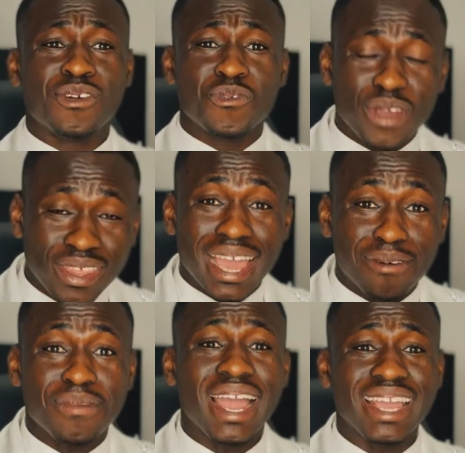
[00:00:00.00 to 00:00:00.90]
with their
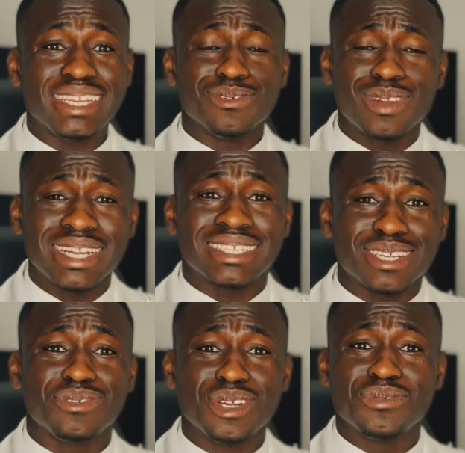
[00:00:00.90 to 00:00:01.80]
mind, not
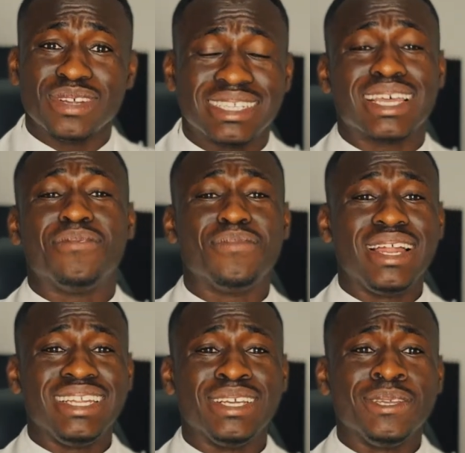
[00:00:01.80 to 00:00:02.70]
necessarily with some
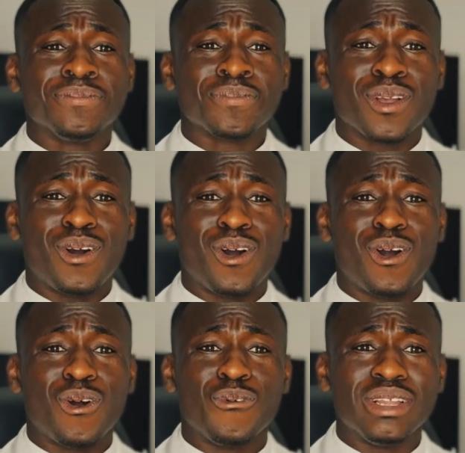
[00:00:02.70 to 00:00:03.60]
money
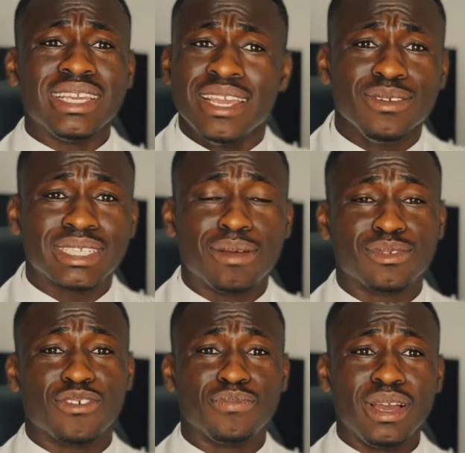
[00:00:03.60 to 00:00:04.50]
or with huge
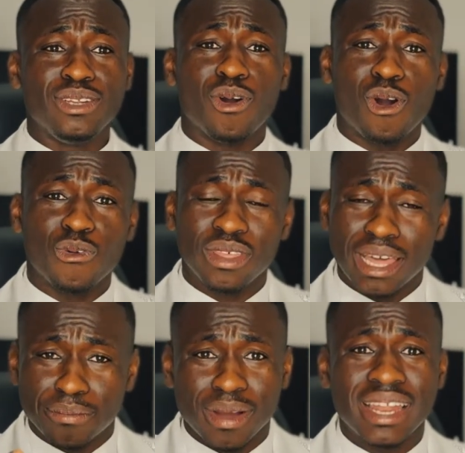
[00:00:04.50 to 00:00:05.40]
sums of money or with
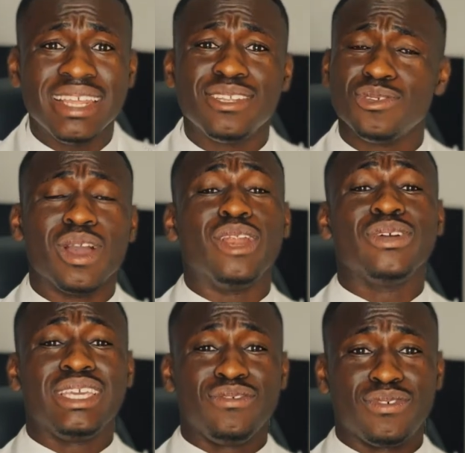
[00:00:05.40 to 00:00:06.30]
the monies you are
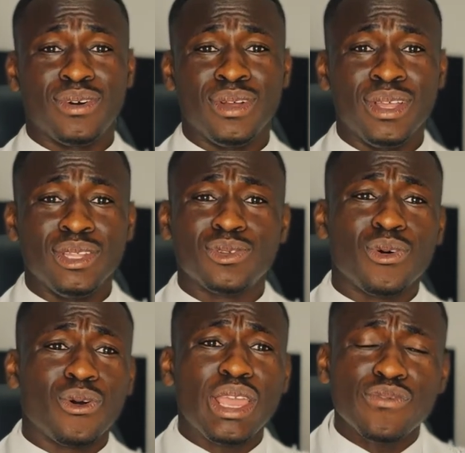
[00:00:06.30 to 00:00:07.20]
looking for.
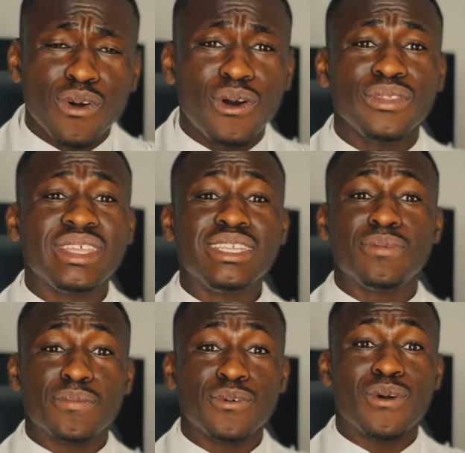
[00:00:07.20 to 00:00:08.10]
So if all these
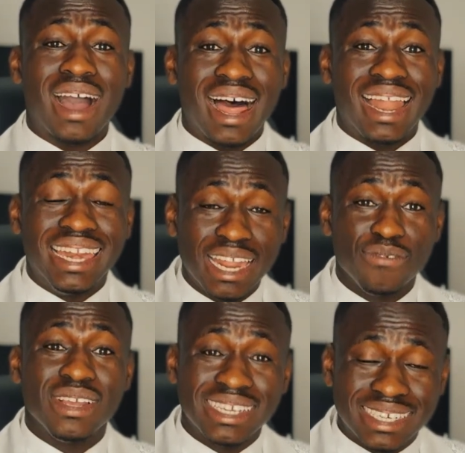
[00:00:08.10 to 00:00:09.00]
people are
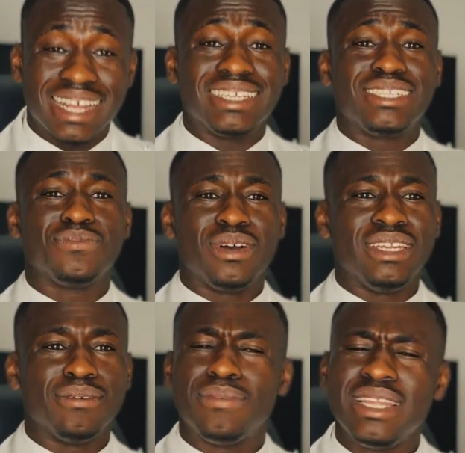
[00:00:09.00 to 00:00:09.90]
living
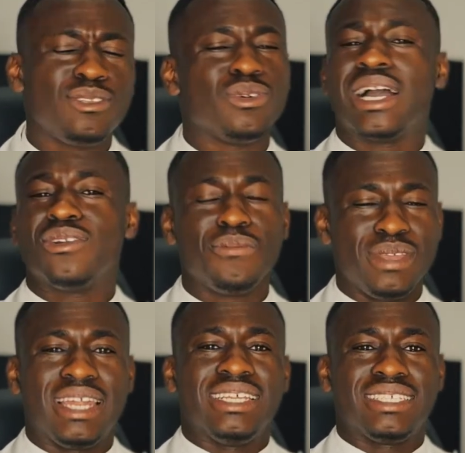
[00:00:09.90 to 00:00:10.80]
testimony, please, you cannot be
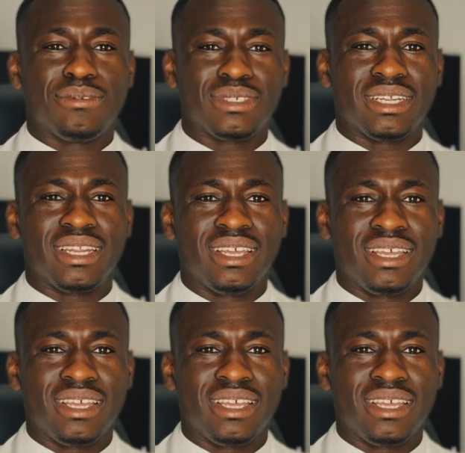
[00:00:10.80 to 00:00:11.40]
an exception,